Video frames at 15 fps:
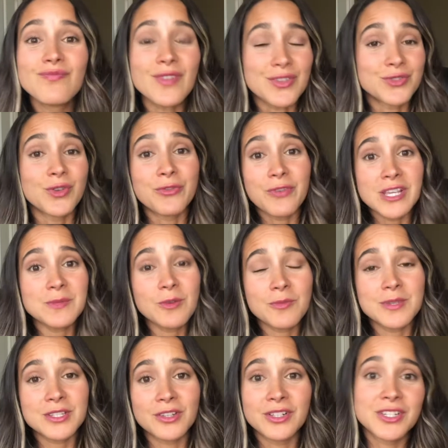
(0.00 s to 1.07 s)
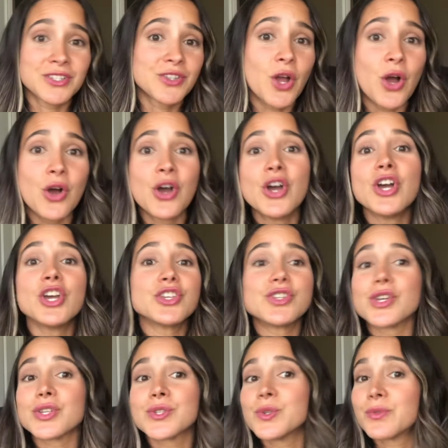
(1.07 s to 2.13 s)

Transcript: So Facebook pixel is not just to